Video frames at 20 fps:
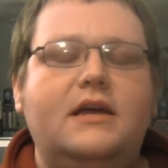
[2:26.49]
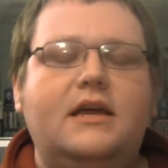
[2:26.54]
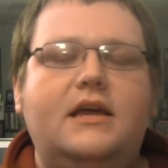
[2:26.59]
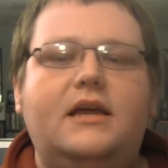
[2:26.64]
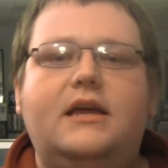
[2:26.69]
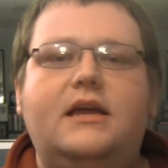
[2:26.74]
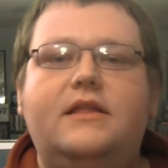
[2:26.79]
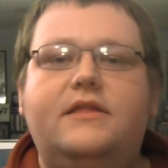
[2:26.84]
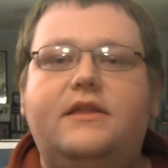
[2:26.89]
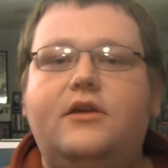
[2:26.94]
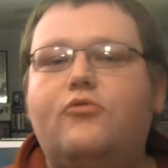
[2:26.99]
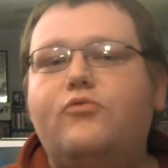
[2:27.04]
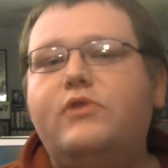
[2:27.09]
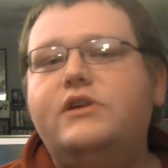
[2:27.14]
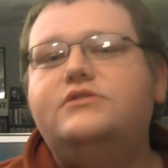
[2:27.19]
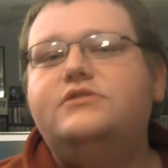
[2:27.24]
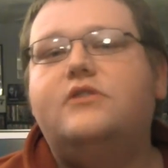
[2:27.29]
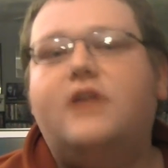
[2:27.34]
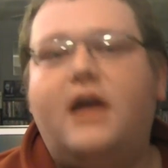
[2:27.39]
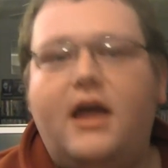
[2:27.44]
in the
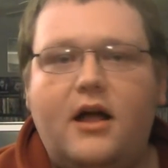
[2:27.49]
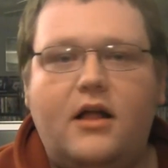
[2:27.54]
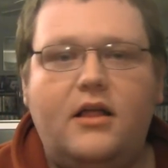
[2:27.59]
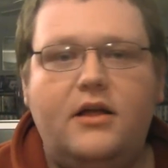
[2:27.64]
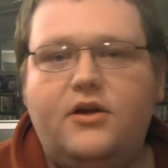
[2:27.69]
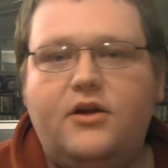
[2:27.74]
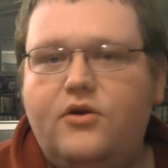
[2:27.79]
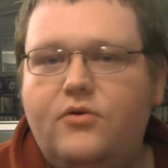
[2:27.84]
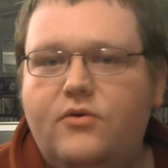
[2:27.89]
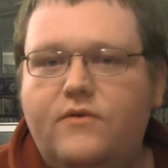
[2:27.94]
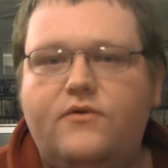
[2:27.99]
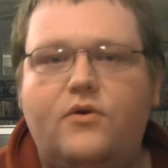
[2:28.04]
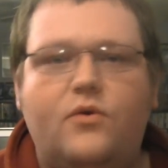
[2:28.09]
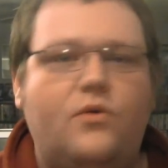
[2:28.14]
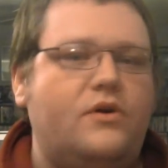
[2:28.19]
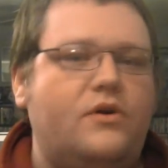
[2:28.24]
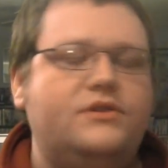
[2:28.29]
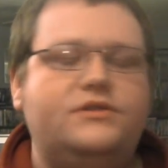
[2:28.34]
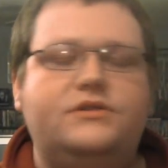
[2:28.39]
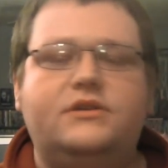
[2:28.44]
original Howling, who, of
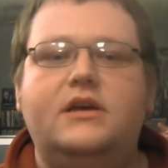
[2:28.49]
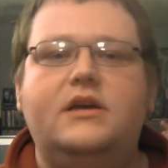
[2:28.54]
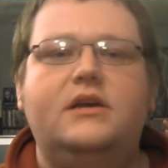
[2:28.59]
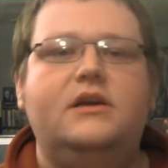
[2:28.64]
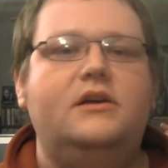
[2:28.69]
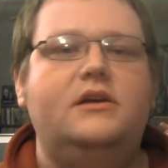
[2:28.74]
course,